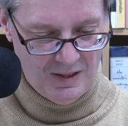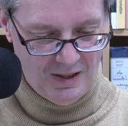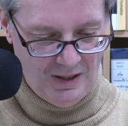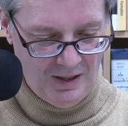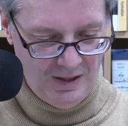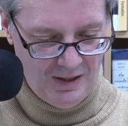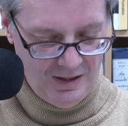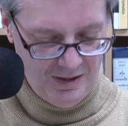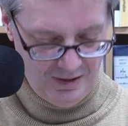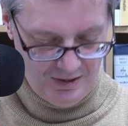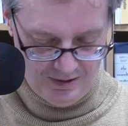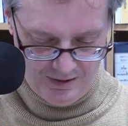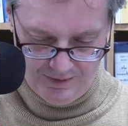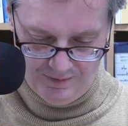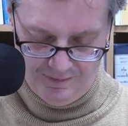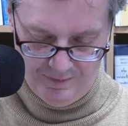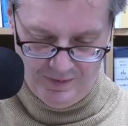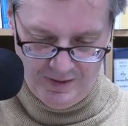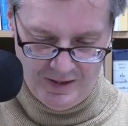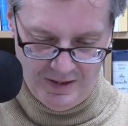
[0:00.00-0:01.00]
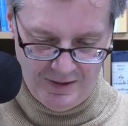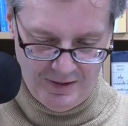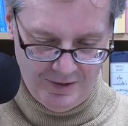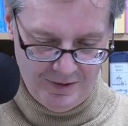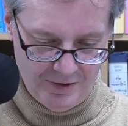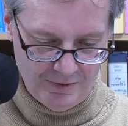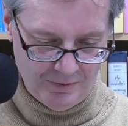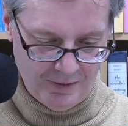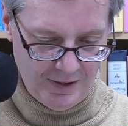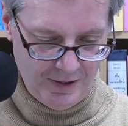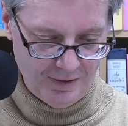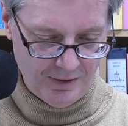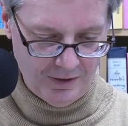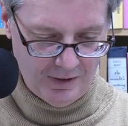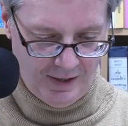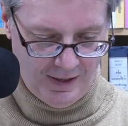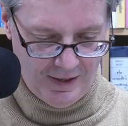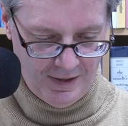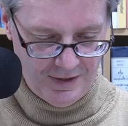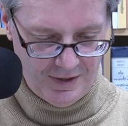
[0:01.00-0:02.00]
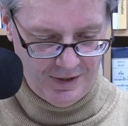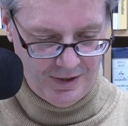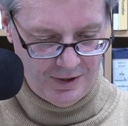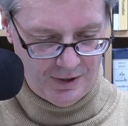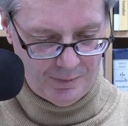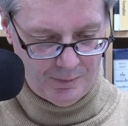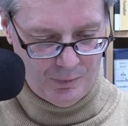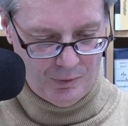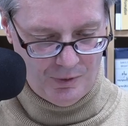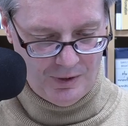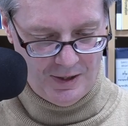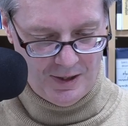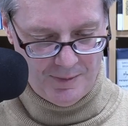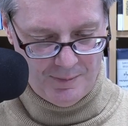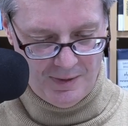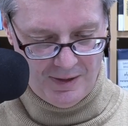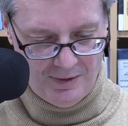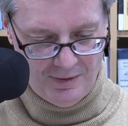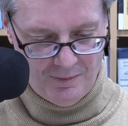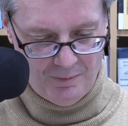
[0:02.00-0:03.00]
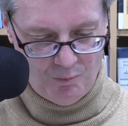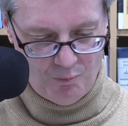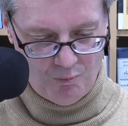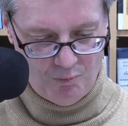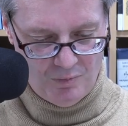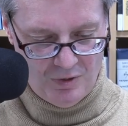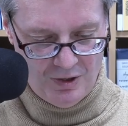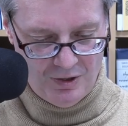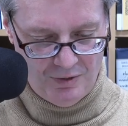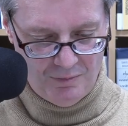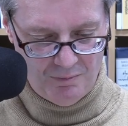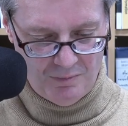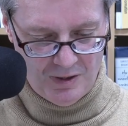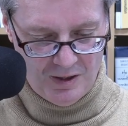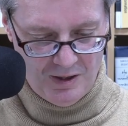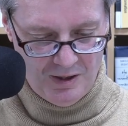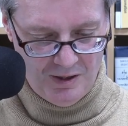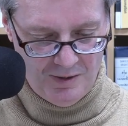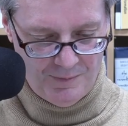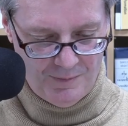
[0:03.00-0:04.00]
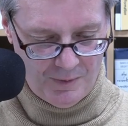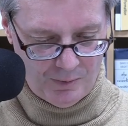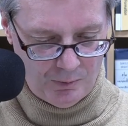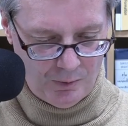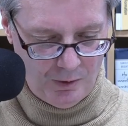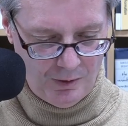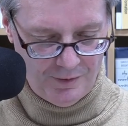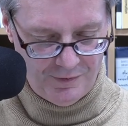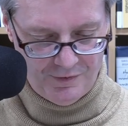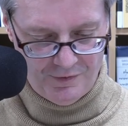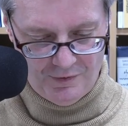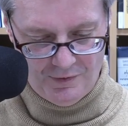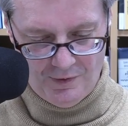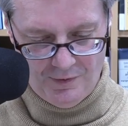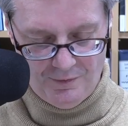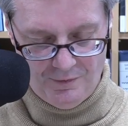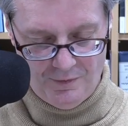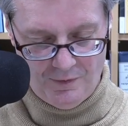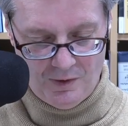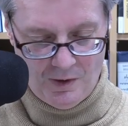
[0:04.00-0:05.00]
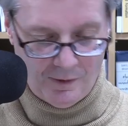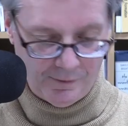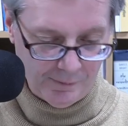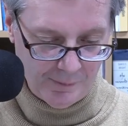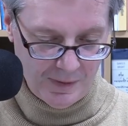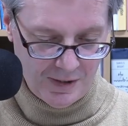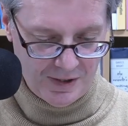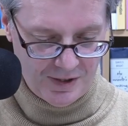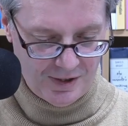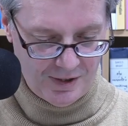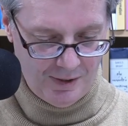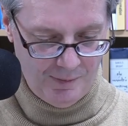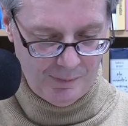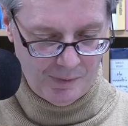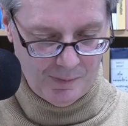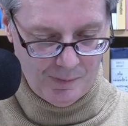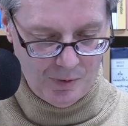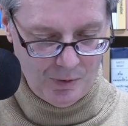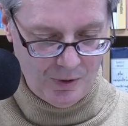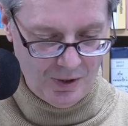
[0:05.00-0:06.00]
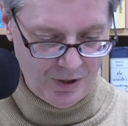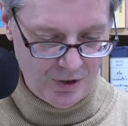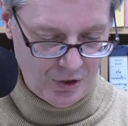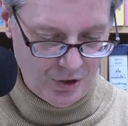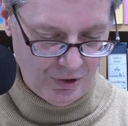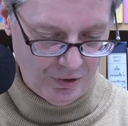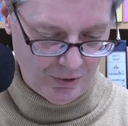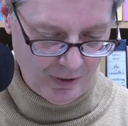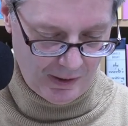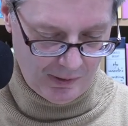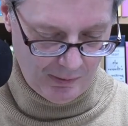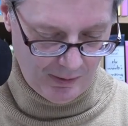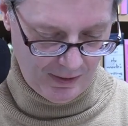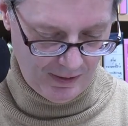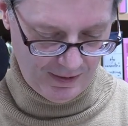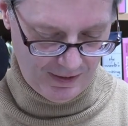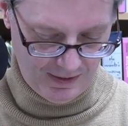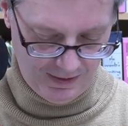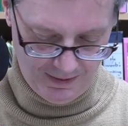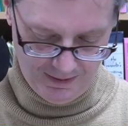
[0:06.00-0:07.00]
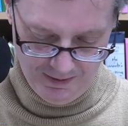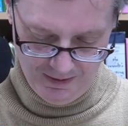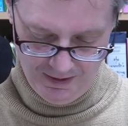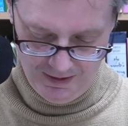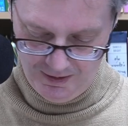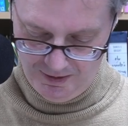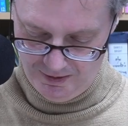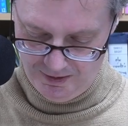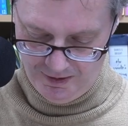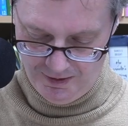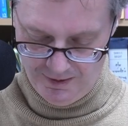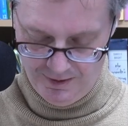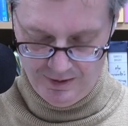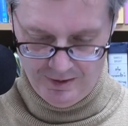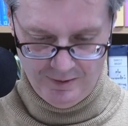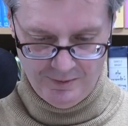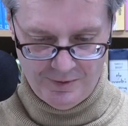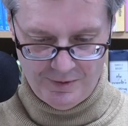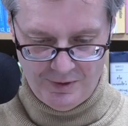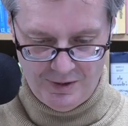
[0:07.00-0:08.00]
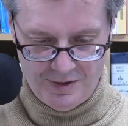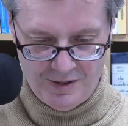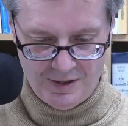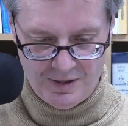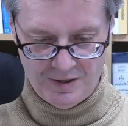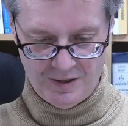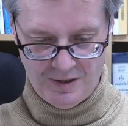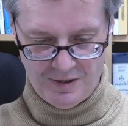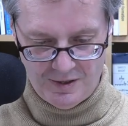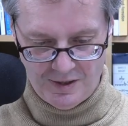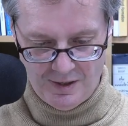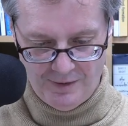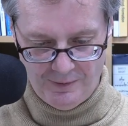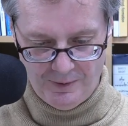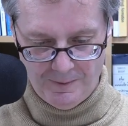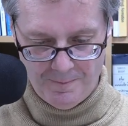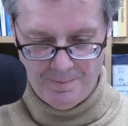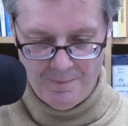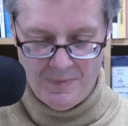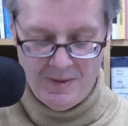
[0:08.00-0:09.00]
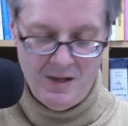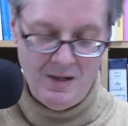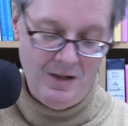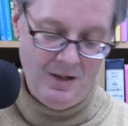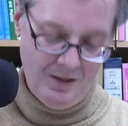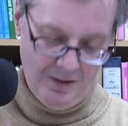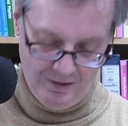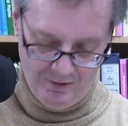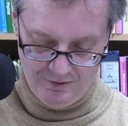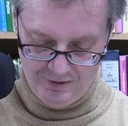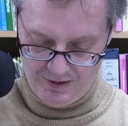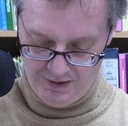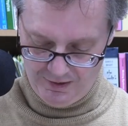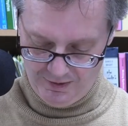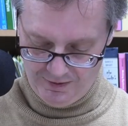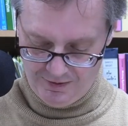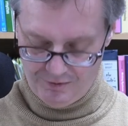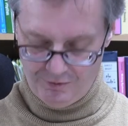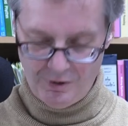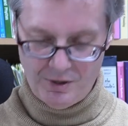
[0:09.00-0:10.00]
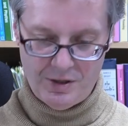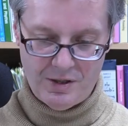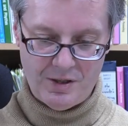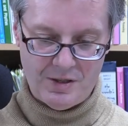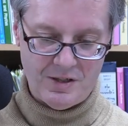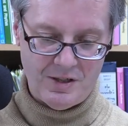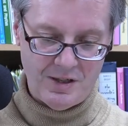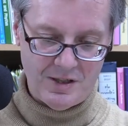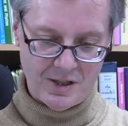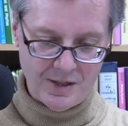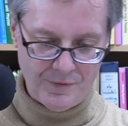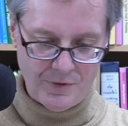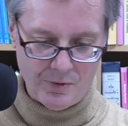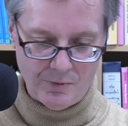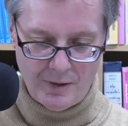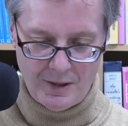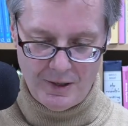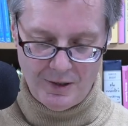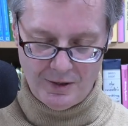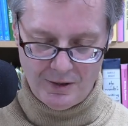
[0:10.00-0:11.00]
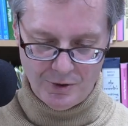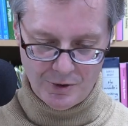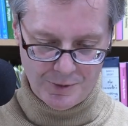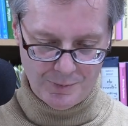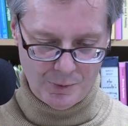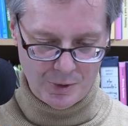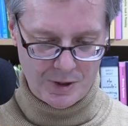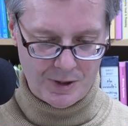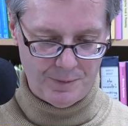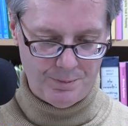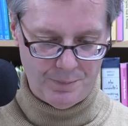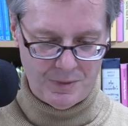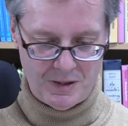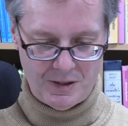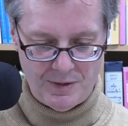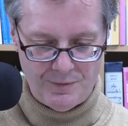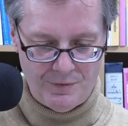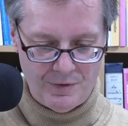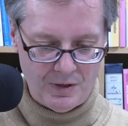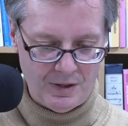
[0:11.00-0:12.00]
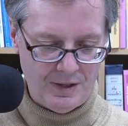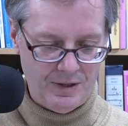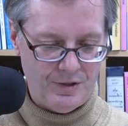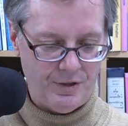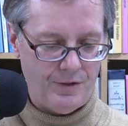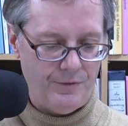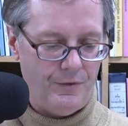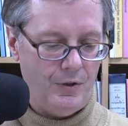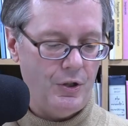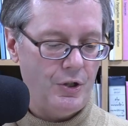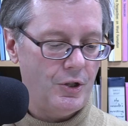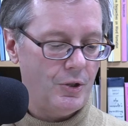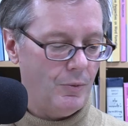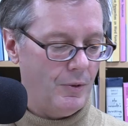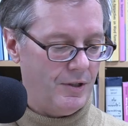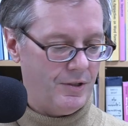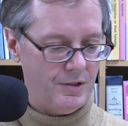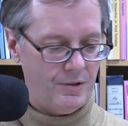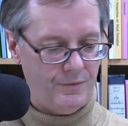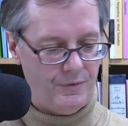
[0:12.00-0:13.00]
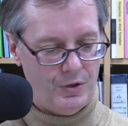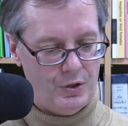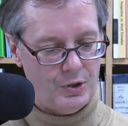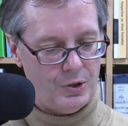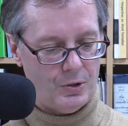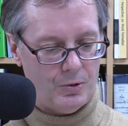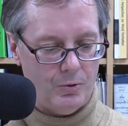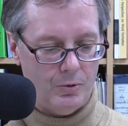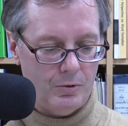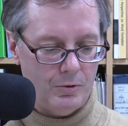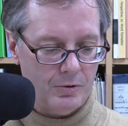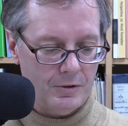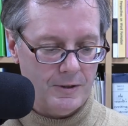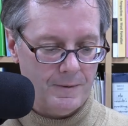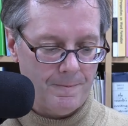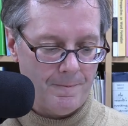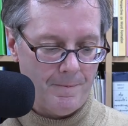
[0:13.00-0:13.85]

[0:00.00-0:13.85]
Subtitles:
And then the writer adds another point about the role of governments in promoting gender equality on 367. Okay, 367, the writer goes more specifically into the future. What does the future hold?